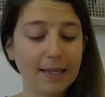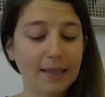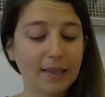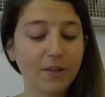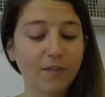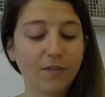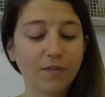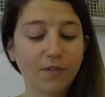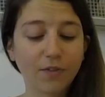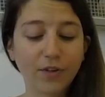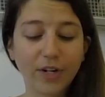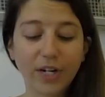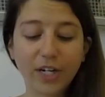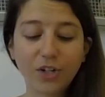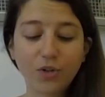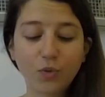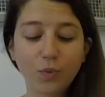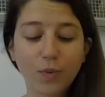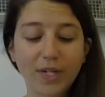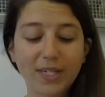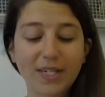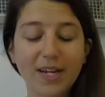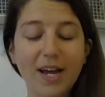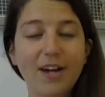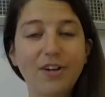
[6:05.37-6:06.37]
The fridge
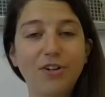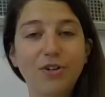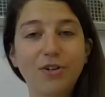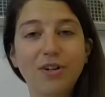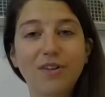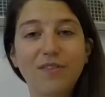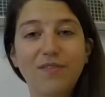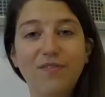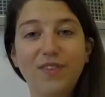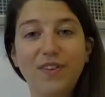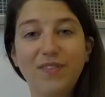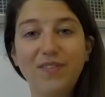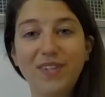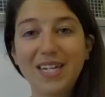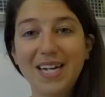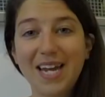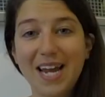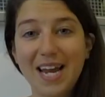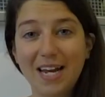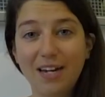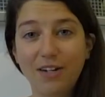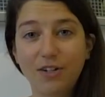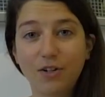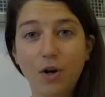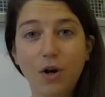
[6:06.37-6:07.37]
was
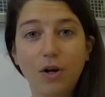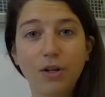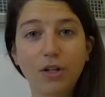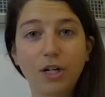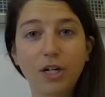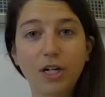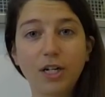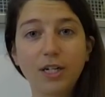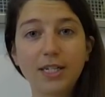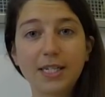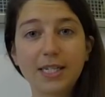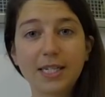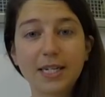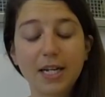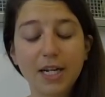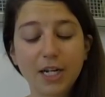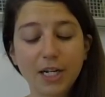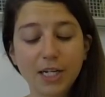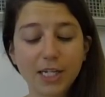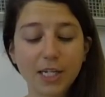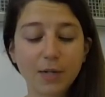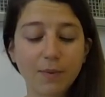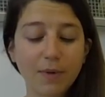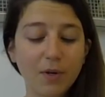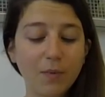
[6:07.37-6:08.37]
$158.
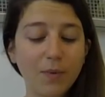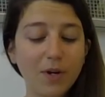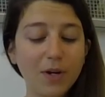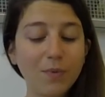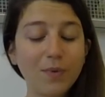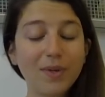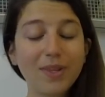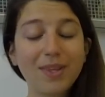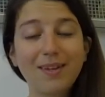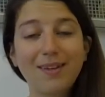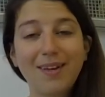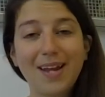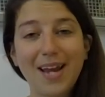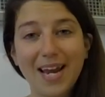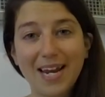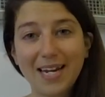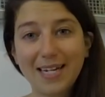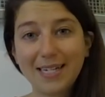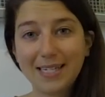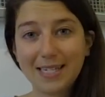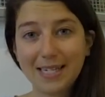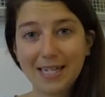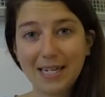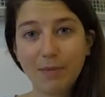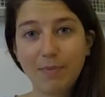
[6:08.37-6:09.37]
So we went with an
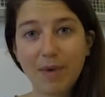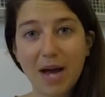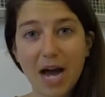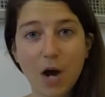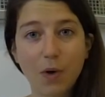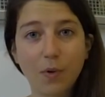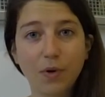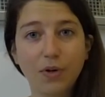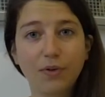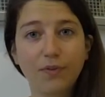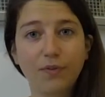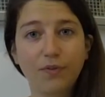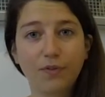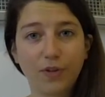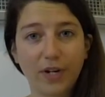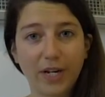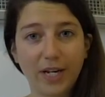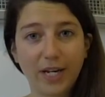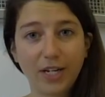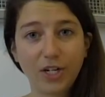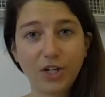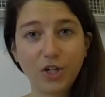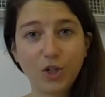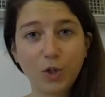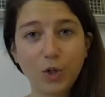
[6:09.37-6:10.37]
AC powered
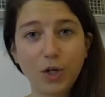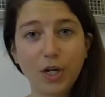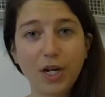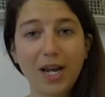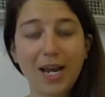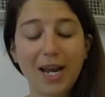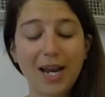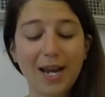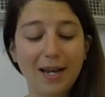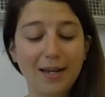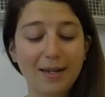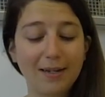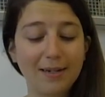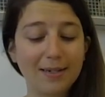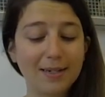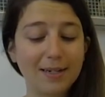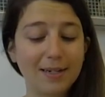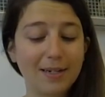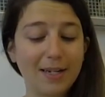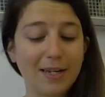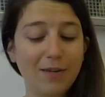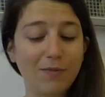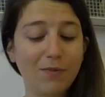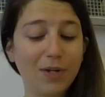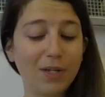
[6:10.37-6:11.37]
fridge, and
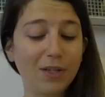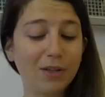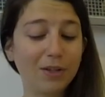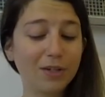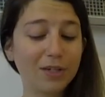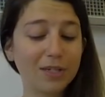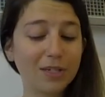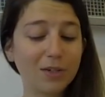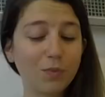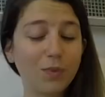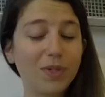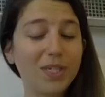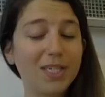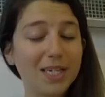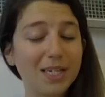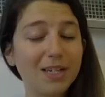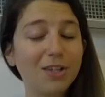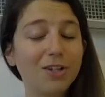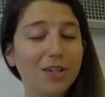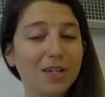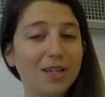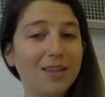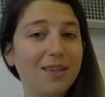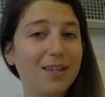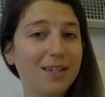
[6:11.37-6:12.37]
if we did
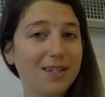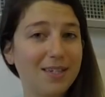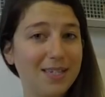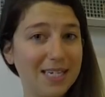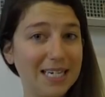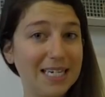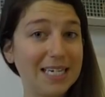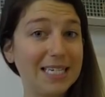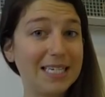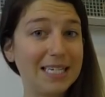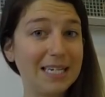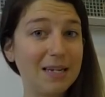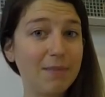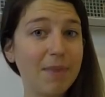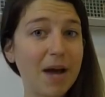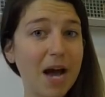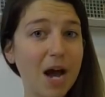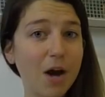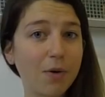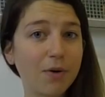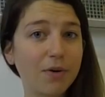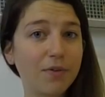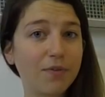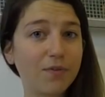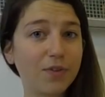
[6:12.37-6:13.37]
look at the DC
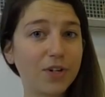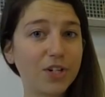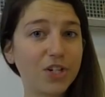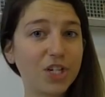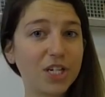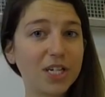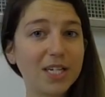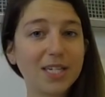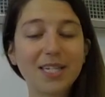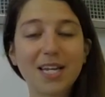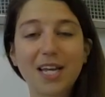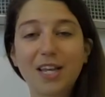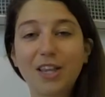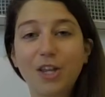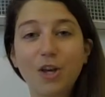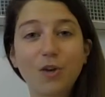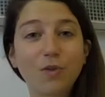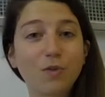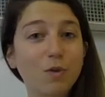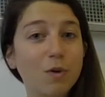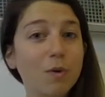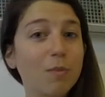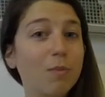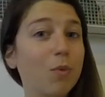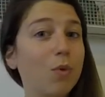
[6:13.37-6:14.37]
powered fridges, and
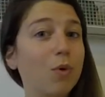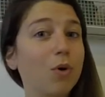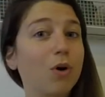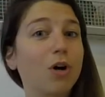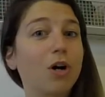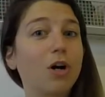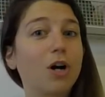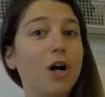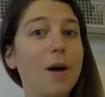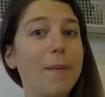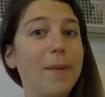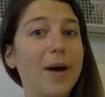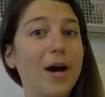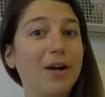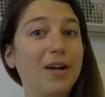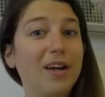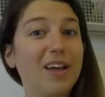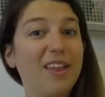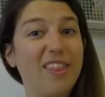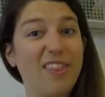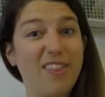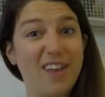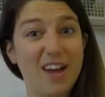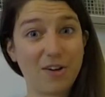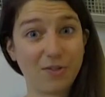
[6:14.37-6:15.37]
those were more about
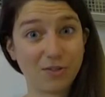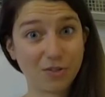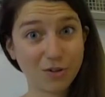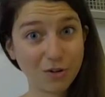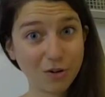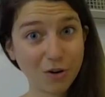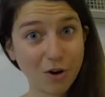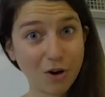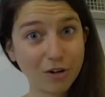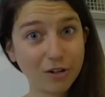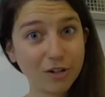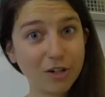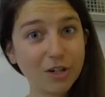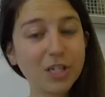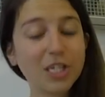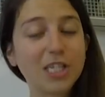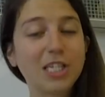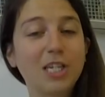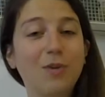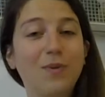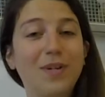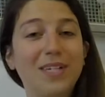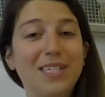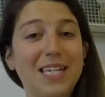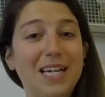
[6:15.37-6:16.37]
$1,000.
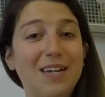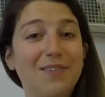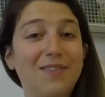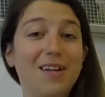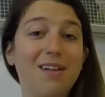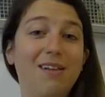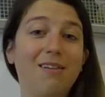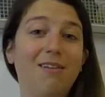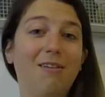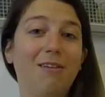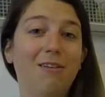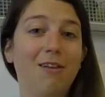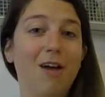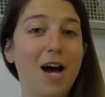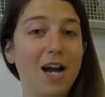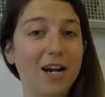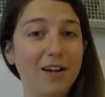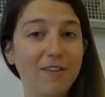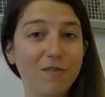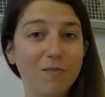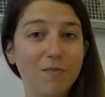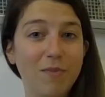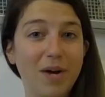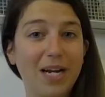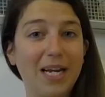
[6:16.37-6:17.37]
So we saved a lot
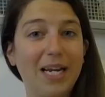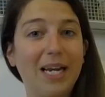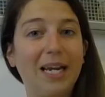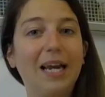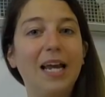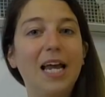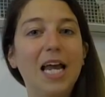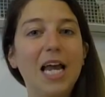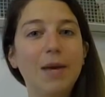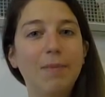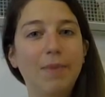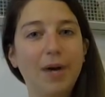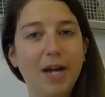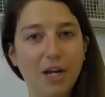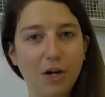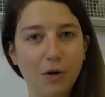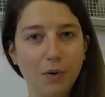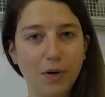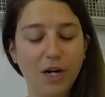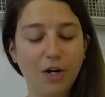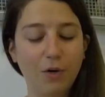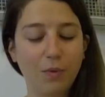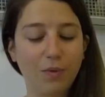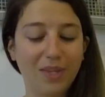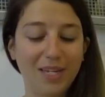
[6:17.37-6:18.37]
of money by
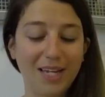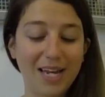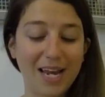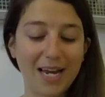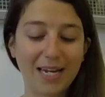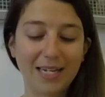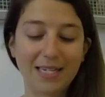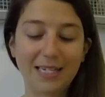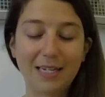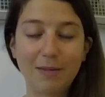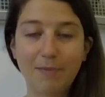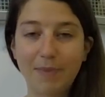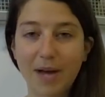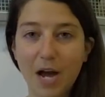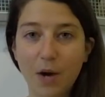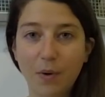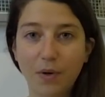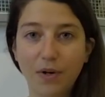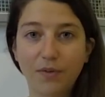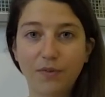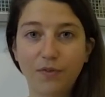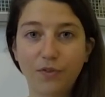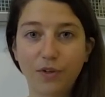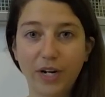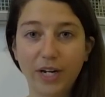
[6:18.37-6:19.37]
going with the AC
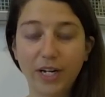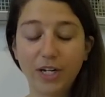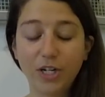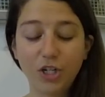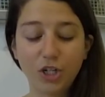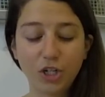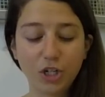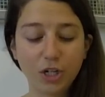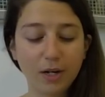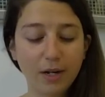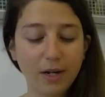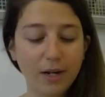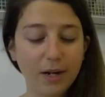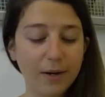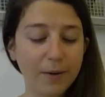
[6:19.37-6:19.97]
powered fridge.